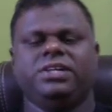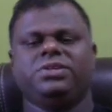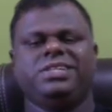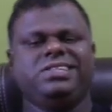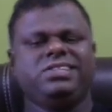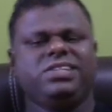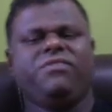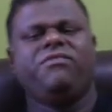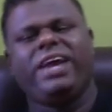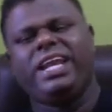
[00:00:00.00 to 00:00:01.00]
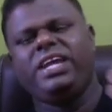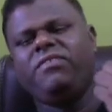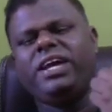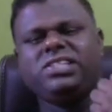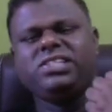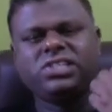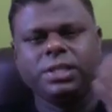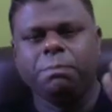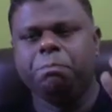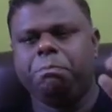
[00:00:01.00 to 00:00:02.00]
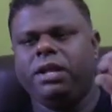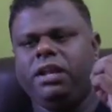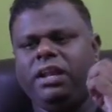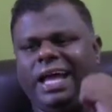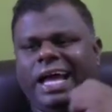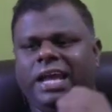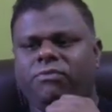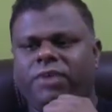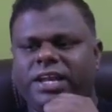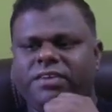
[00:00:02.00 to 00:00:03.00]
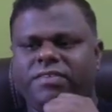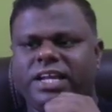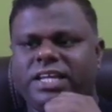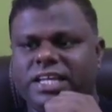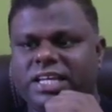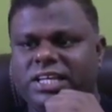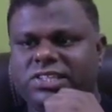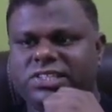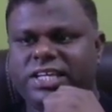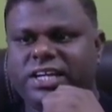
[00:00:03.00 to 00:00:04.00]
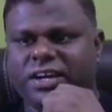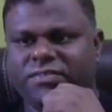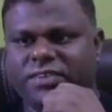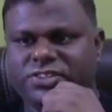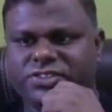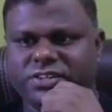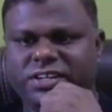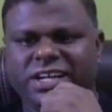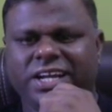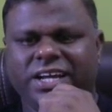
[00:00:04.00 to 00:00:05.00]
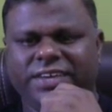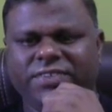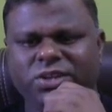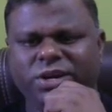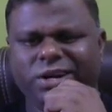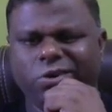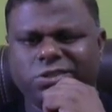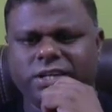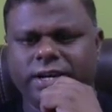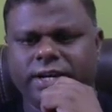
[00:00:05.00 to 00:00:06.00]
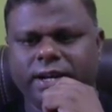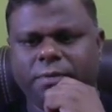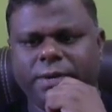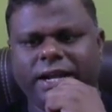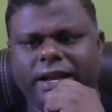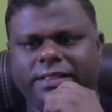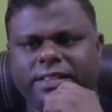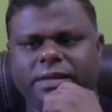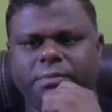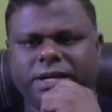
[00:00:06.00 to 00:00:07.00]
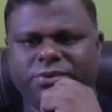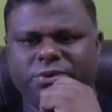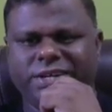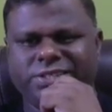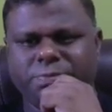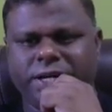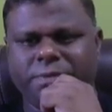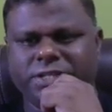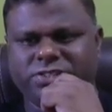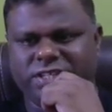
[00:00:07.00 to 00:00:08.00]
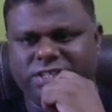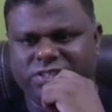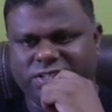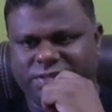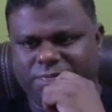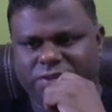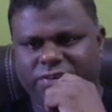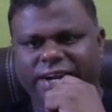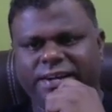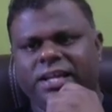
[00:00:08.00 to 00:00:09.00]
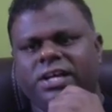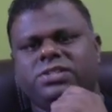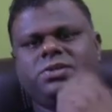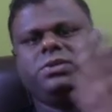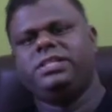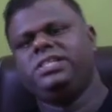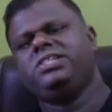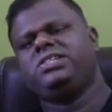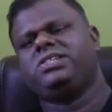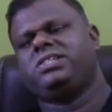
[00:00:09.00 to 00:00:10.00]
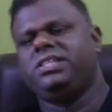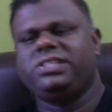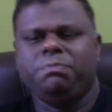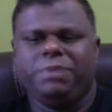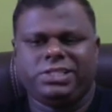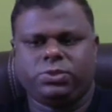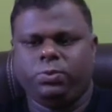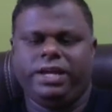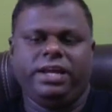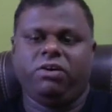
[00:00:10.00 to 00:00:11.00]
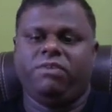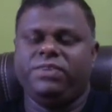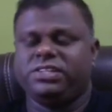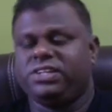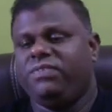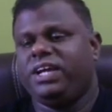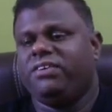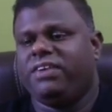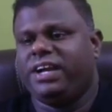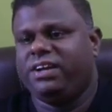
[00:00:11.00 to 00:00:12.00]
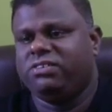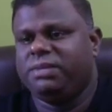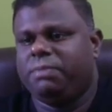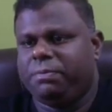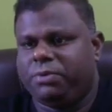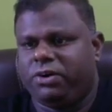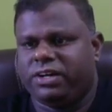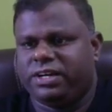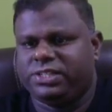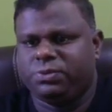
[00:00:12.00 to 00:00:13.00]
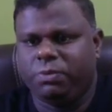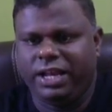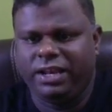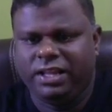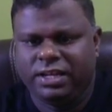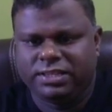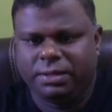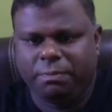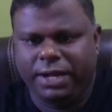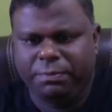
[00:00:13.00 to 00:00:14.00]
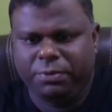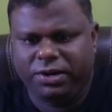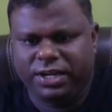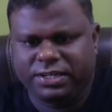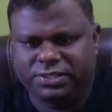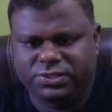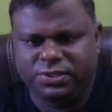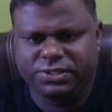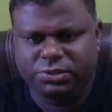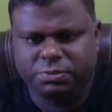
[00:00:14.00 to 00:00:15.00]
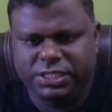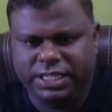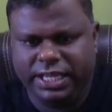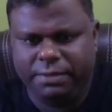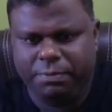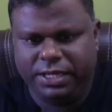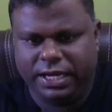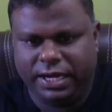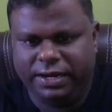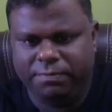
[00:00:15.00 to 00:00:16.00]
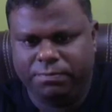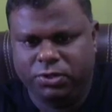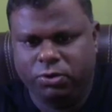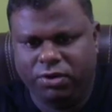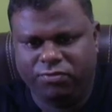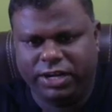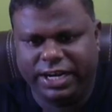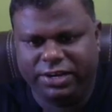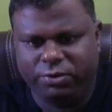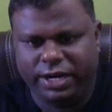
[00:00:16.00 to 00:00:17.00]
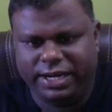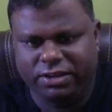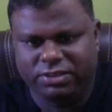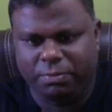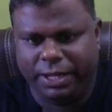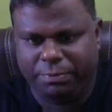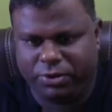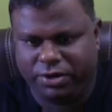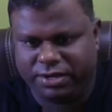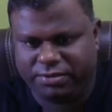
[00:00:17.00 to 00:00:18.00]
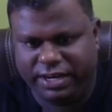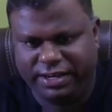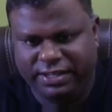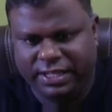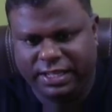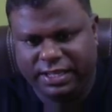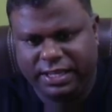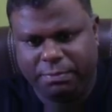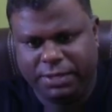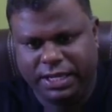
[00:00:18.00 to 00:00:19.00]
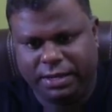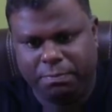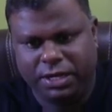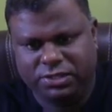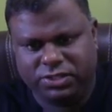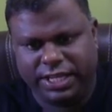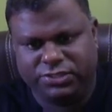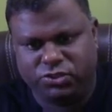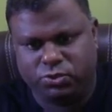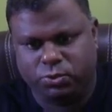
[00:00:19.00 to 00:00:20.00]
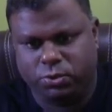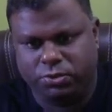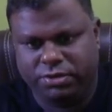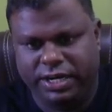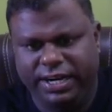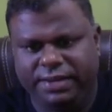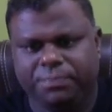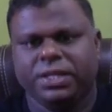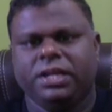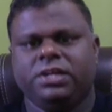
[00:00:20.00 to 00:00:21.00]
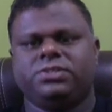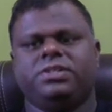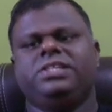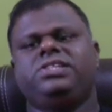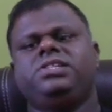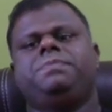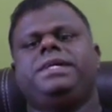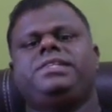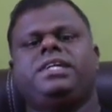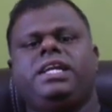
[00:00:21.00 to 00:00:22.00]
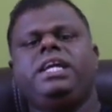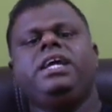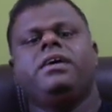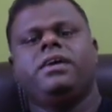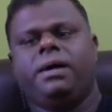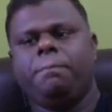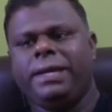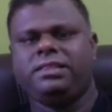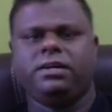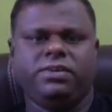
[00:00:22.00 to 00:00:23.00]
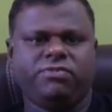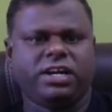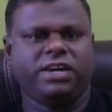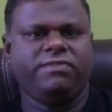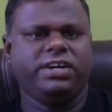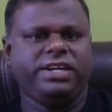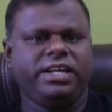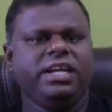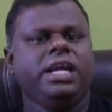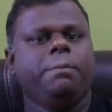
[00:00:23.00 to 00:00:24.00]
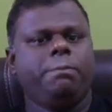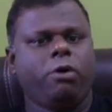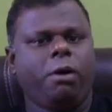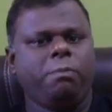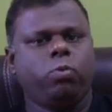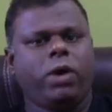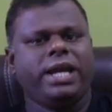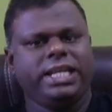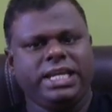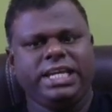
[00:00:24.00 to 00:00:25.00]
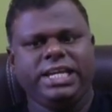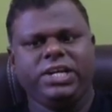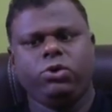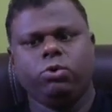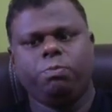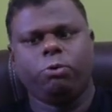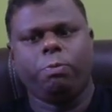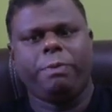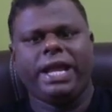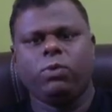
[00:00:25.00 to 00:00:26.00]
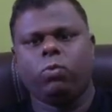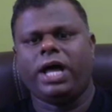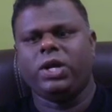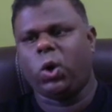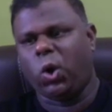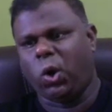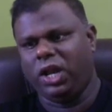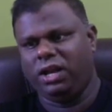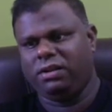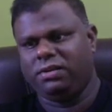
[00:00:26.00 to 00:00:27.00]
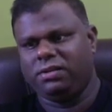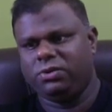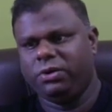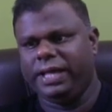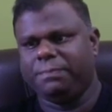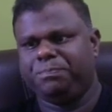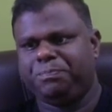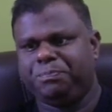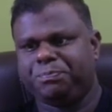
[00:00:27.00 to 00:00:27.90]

So this is a very simple and very easy conversion, even though it looks little bit lengthy, but it's pretty much easy, right? So this is the simplest way, and obviously we can write down the byproduct as well. The byproduct is going to be KBr. Do not forget to write down the byproduct, right? KBr plus H2O, right? So this is basically a method for converting prop 1ene to propane 1-ol. Okay.